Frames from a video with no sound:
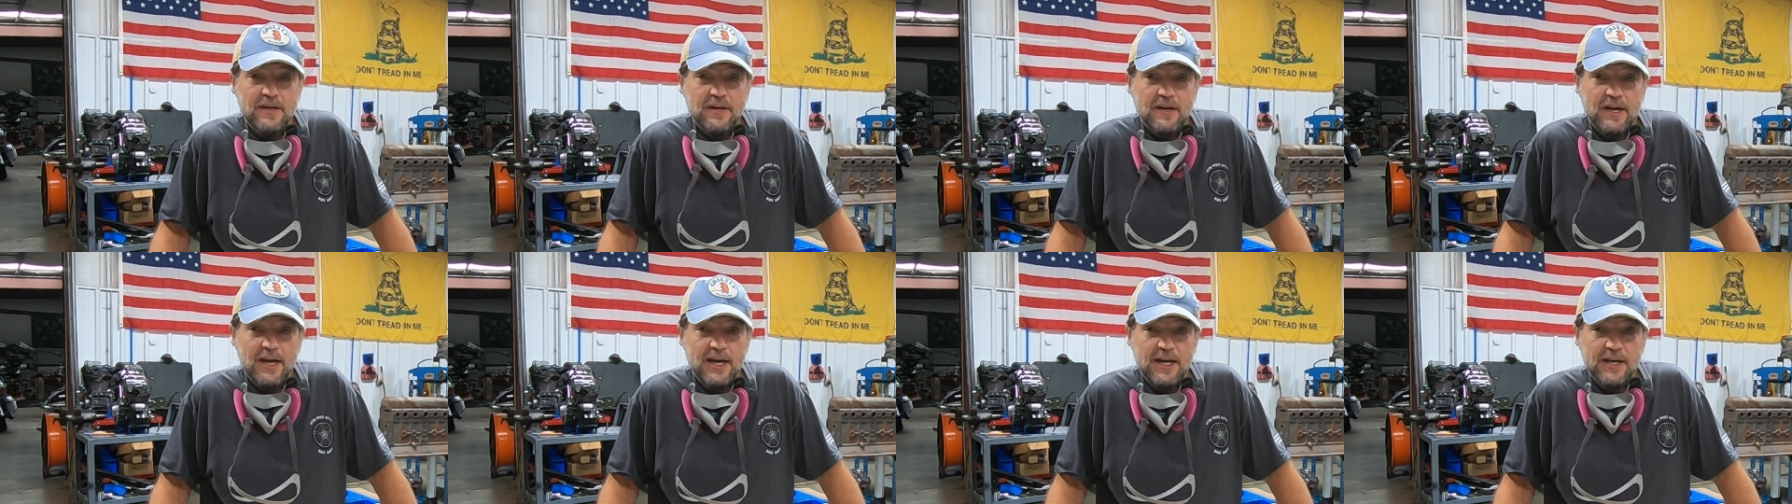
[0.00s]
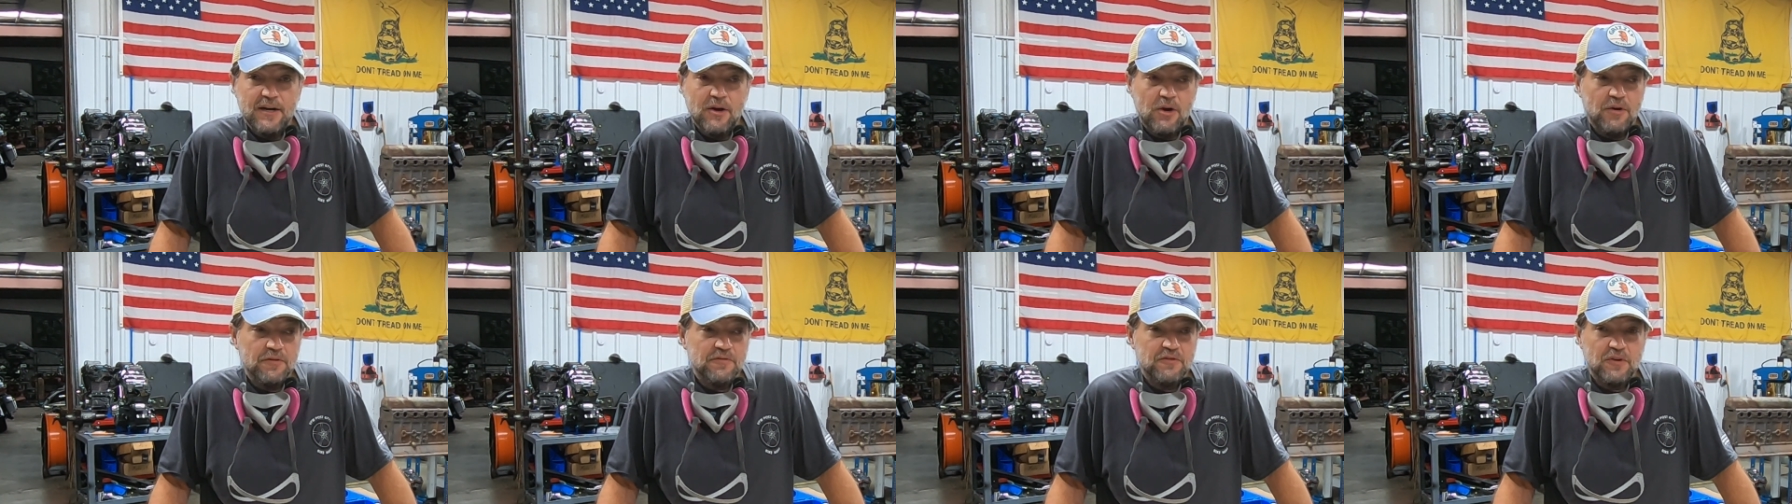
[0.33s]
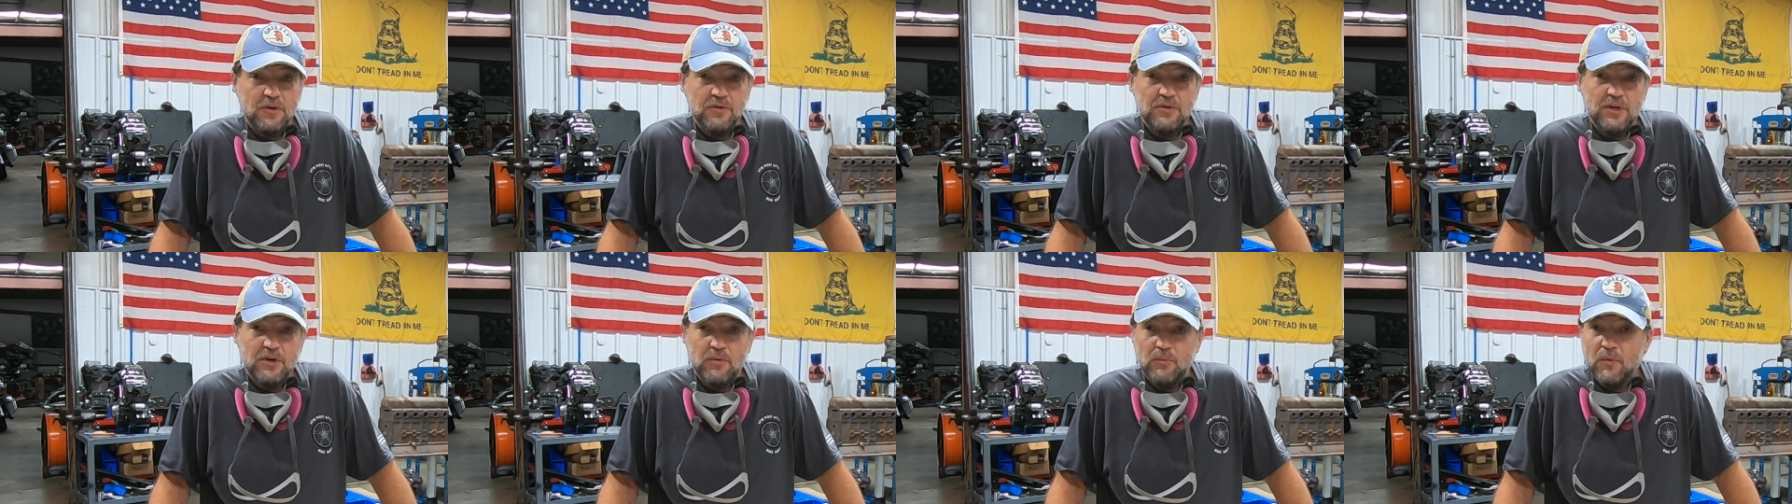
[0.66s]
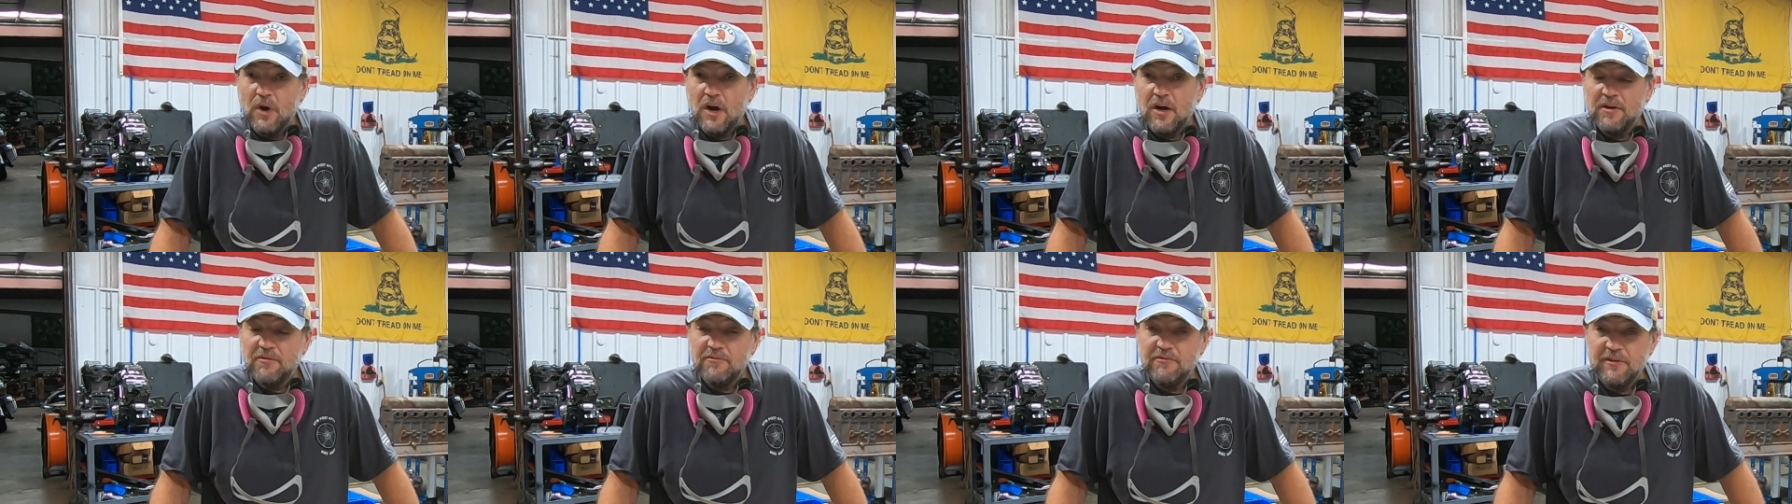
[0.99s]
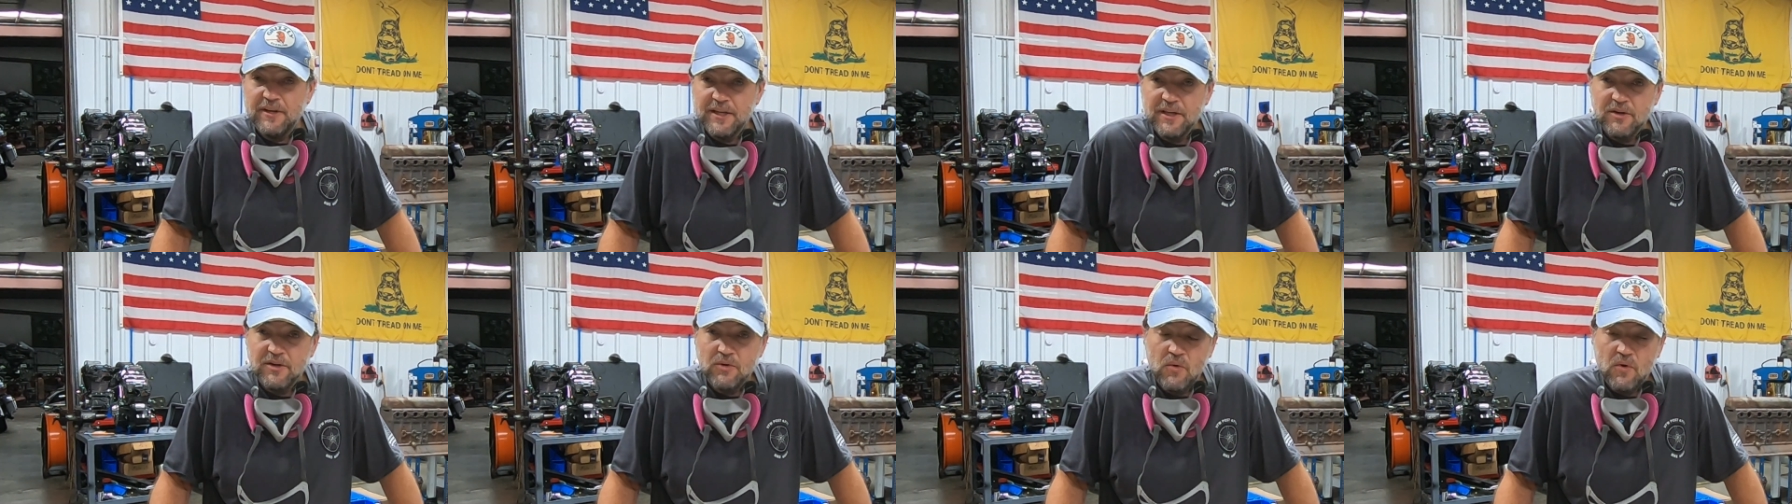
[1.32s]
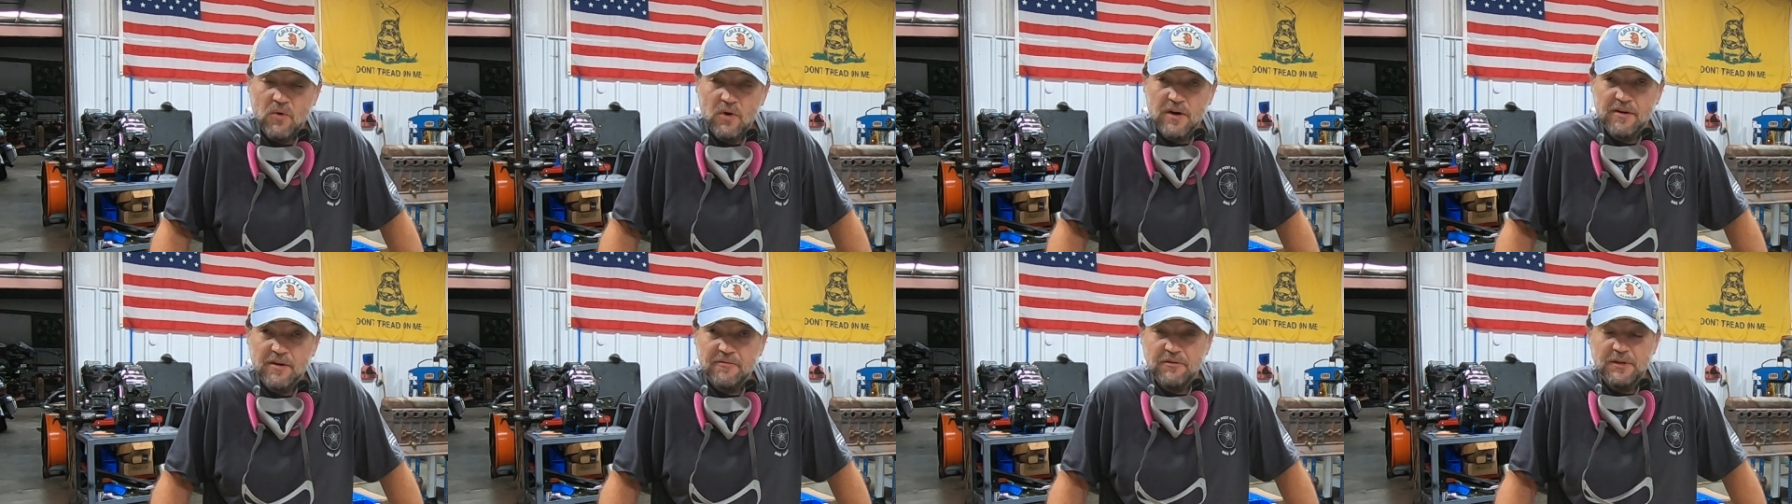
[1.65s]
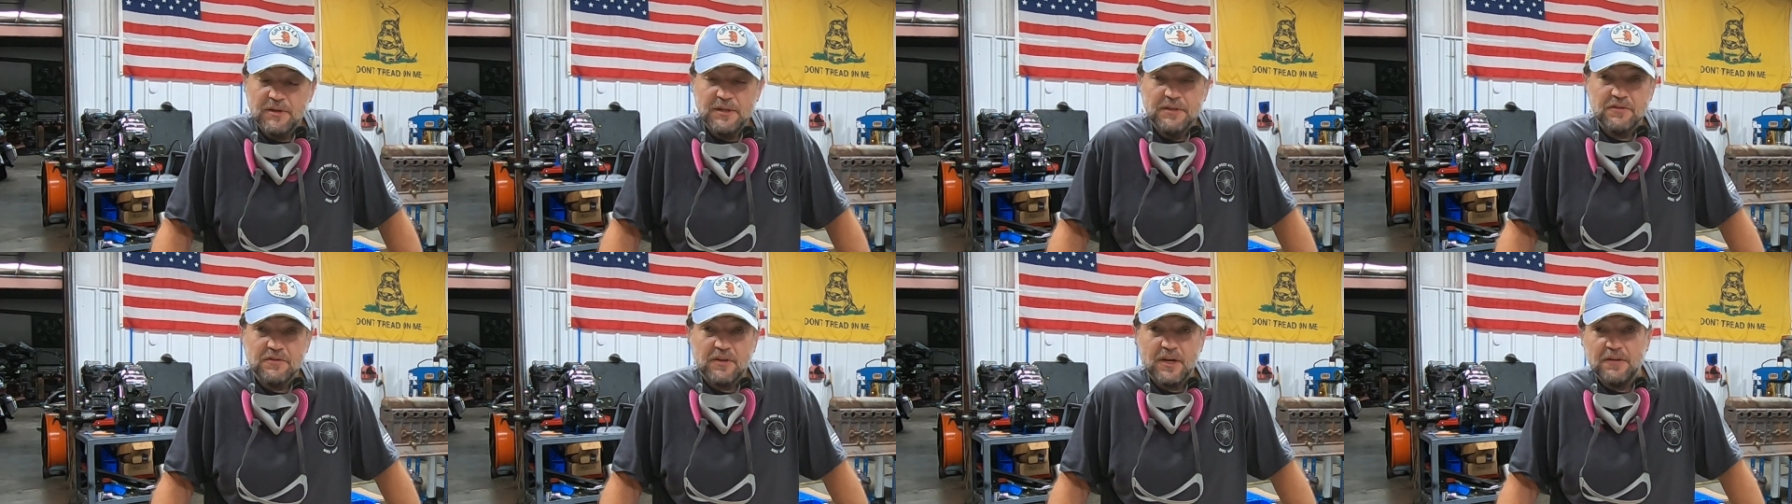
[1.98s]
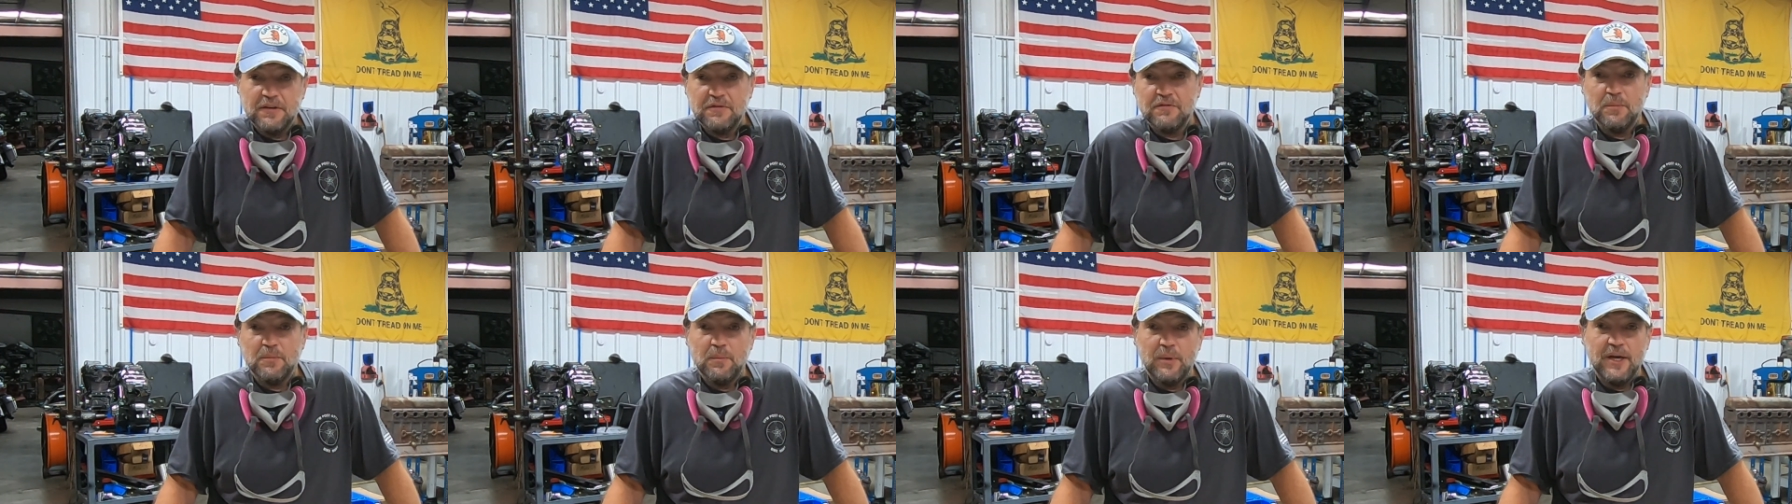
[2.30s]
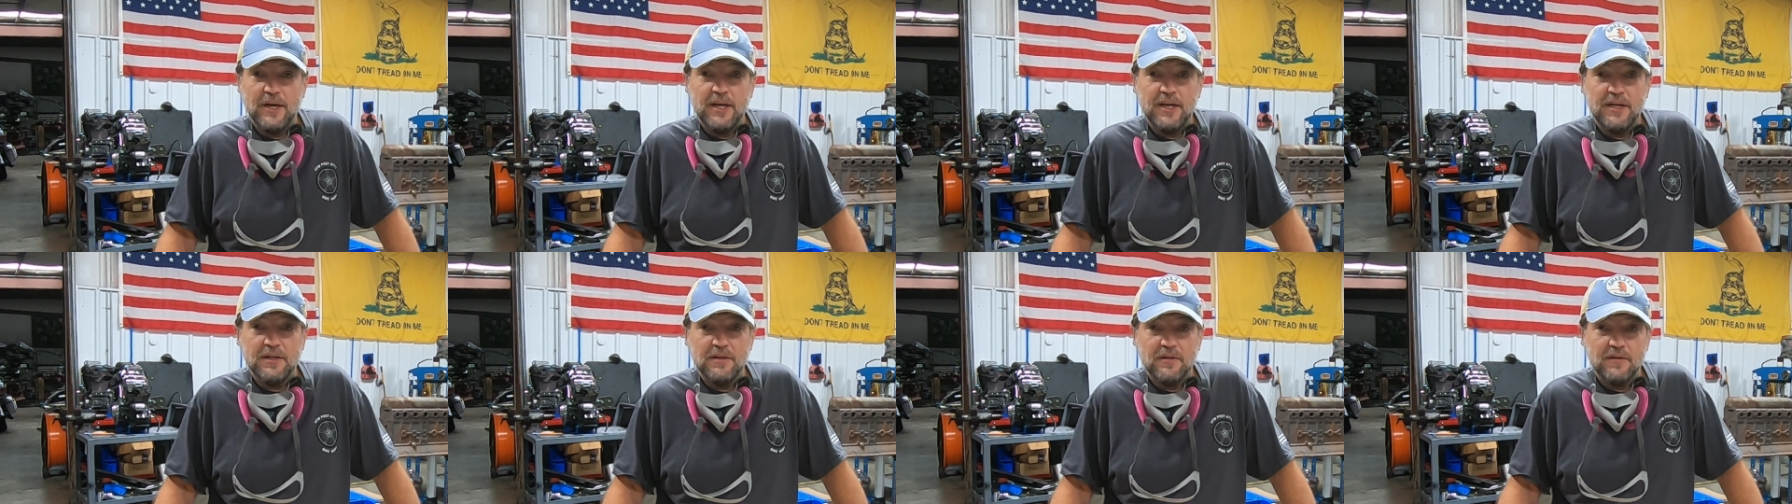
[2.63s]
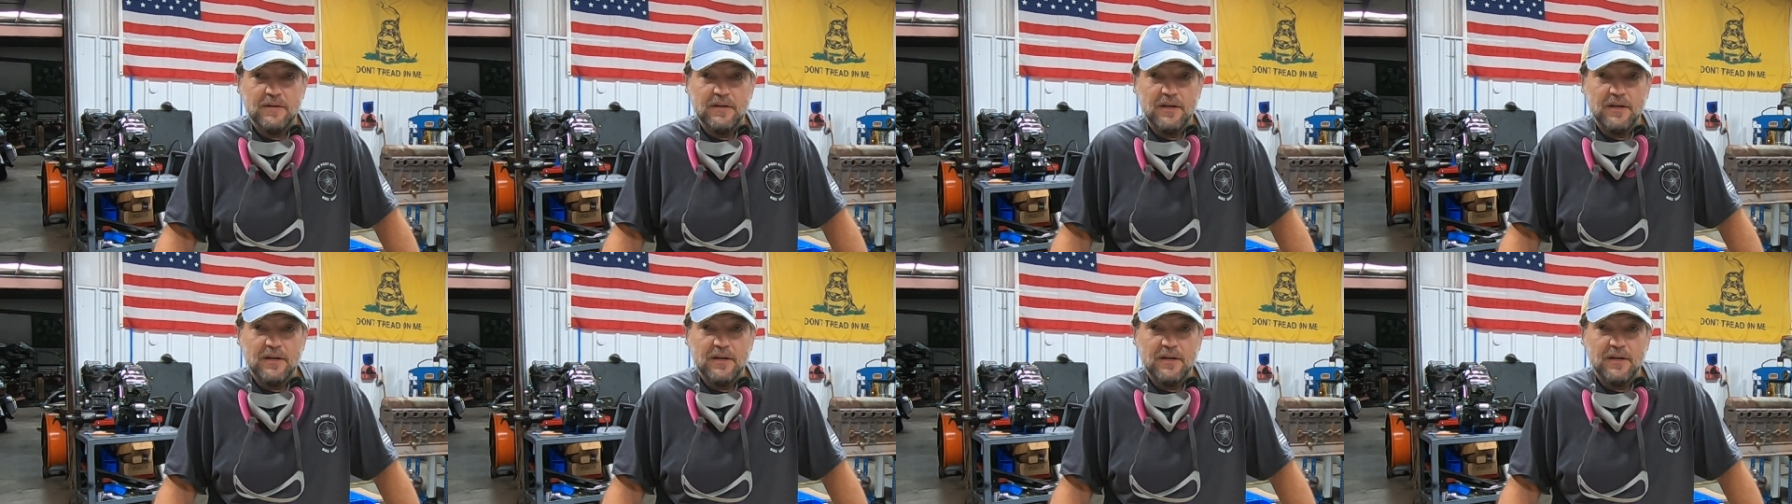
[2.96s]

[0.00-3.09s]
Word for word: and also you know Ron Fleenor at Fleas Custom Paint.